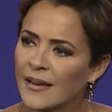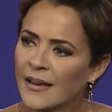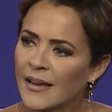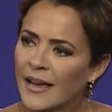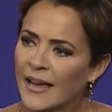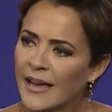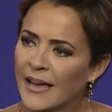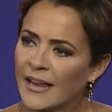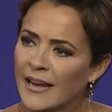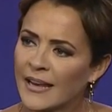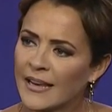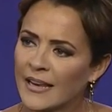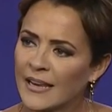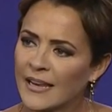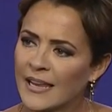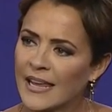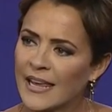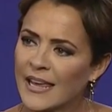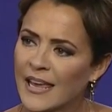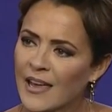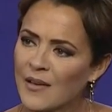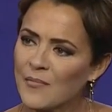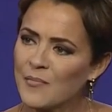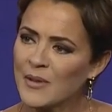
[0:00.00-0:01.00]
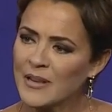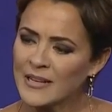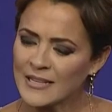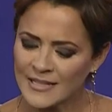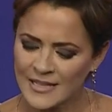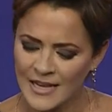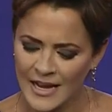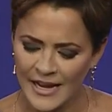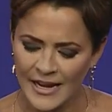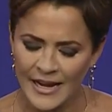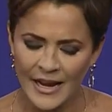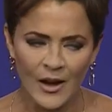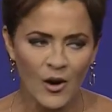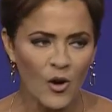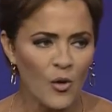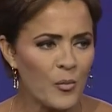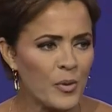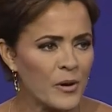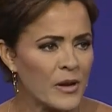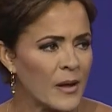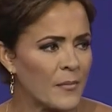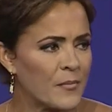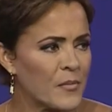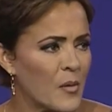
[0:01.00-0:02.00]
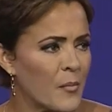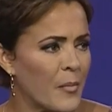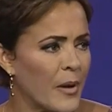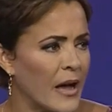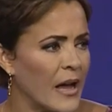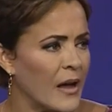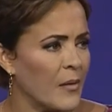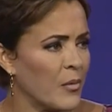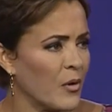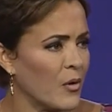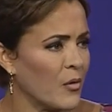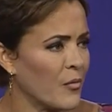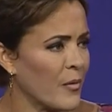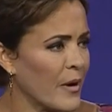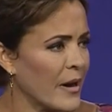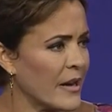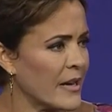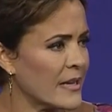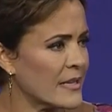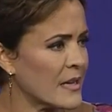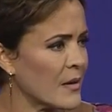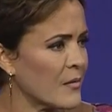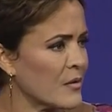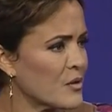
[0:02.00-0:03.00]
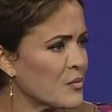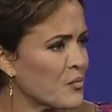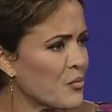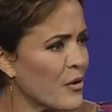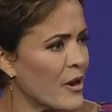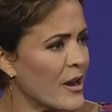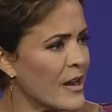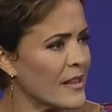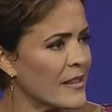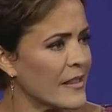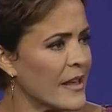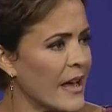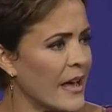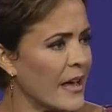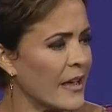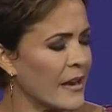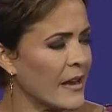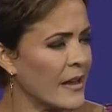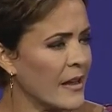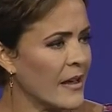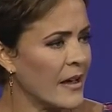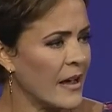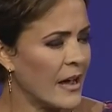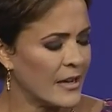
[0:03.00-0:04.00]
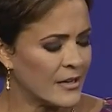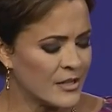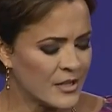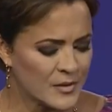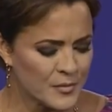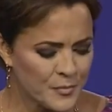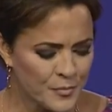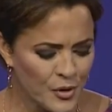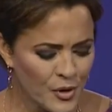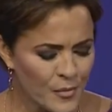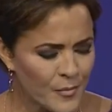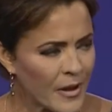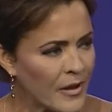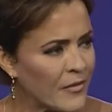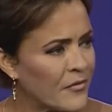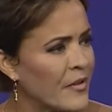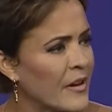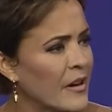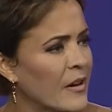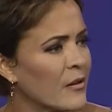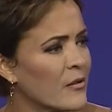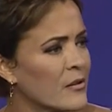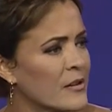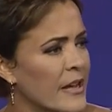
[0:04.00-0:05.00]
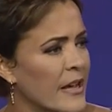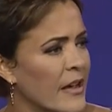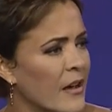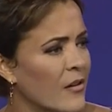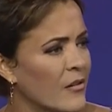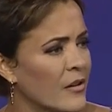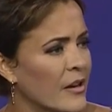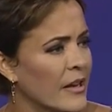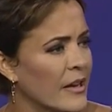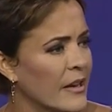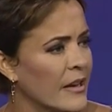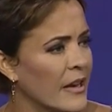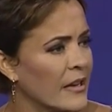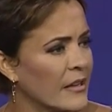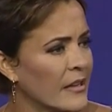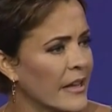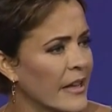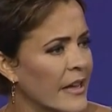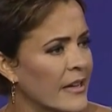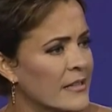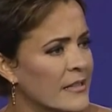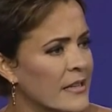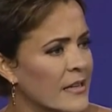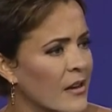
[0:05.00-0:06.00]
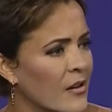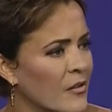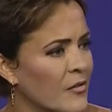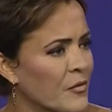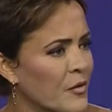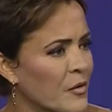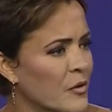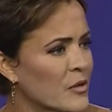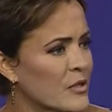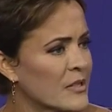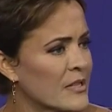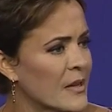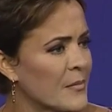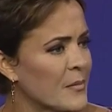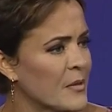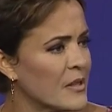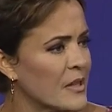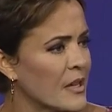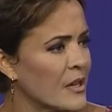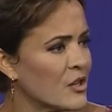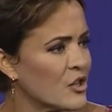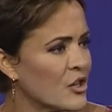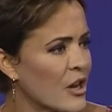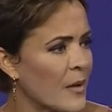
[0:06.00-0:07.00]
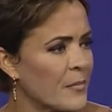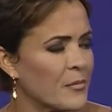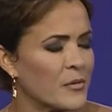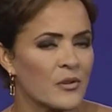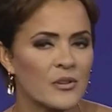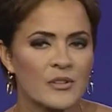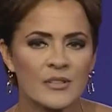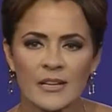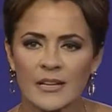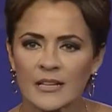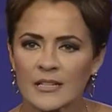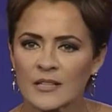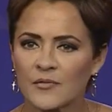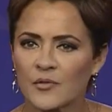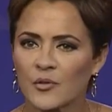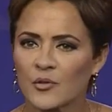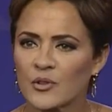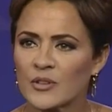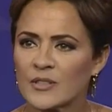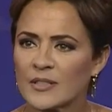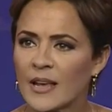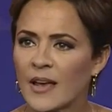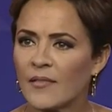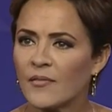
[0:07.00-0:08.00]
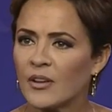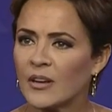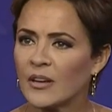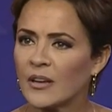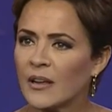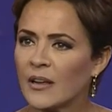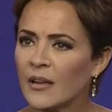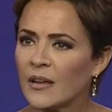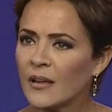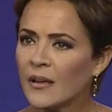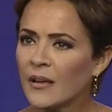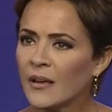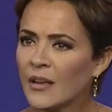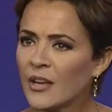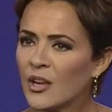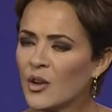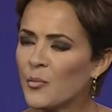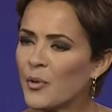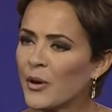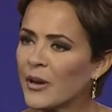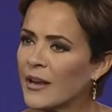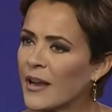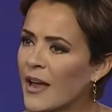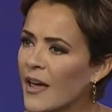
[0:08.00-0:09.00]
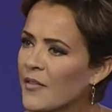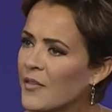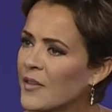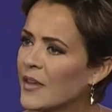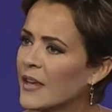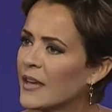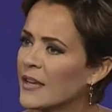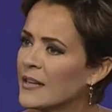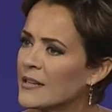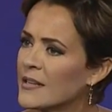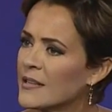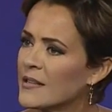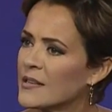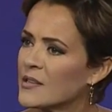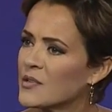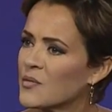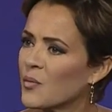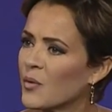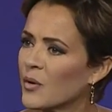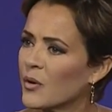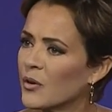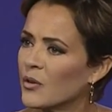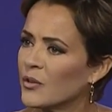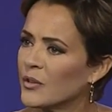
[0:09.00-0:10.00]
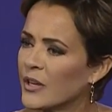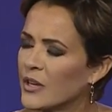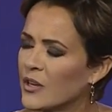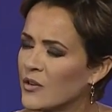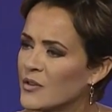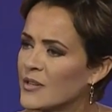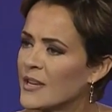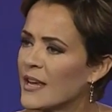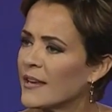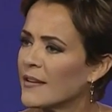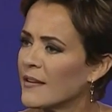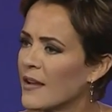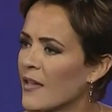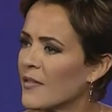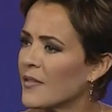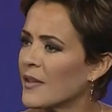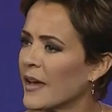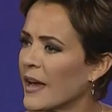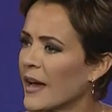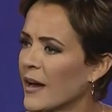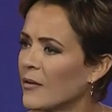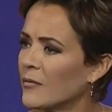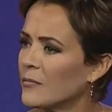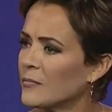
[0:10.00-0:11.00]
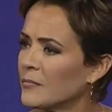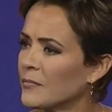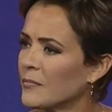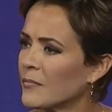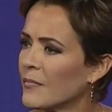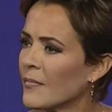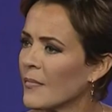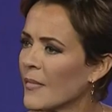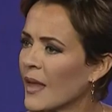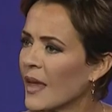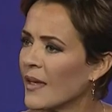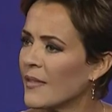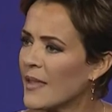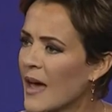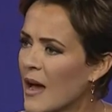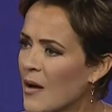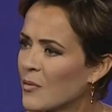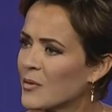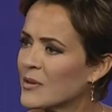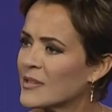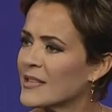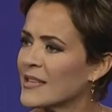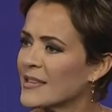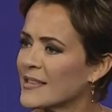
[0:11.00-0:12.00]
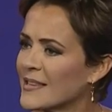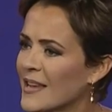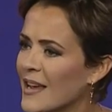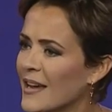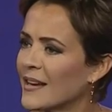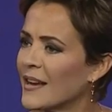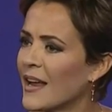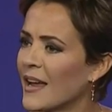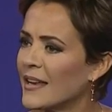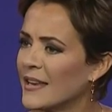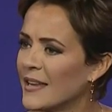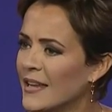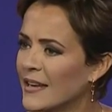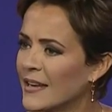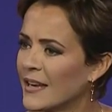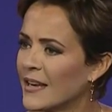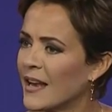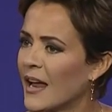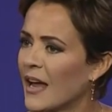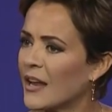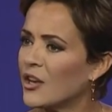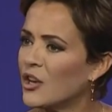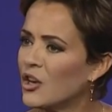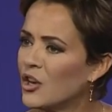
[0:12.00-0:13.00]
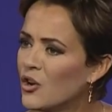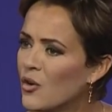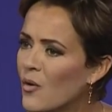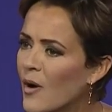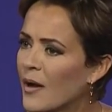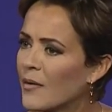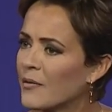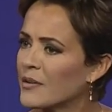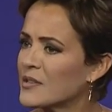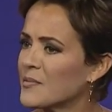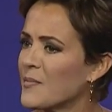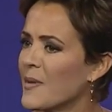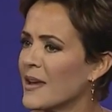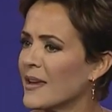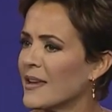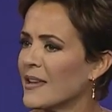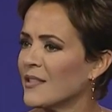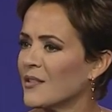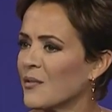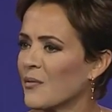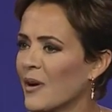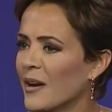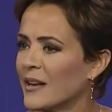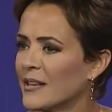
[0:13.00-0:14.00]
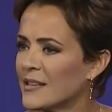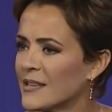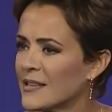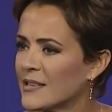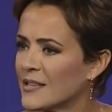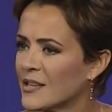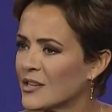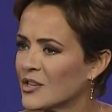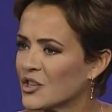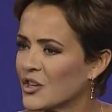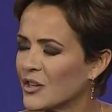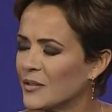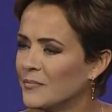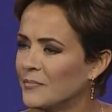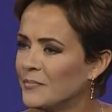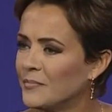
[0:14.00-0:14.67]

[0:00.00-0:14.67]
And he gave me a sign. I opened up the Bible right as I was praying that. I just put my finger down, and I landed on 1 Timothy chapter 6, verse 7. You bring nothing into this world, and you take nothing out. And that was the sign I needed. I knew I was making the right decision.